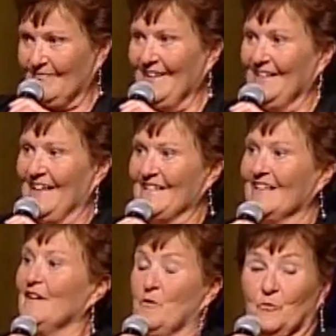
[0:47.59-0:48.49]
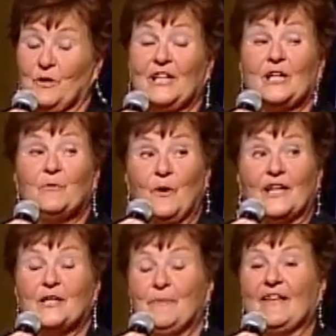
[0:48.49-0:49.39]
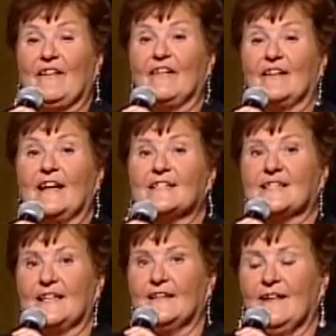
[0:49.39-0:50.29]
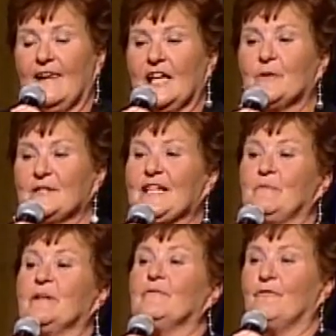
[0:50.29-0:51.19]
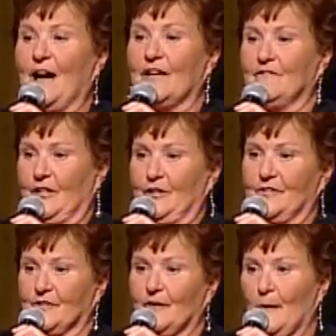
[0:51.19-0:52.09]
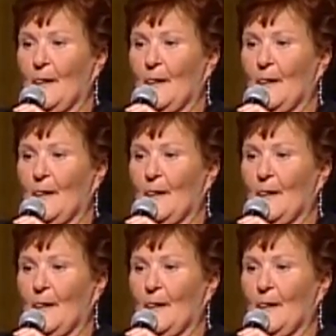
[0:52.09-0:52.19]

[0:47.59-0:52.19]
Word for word: And I really wanted to be there, and I said, it would take me five years.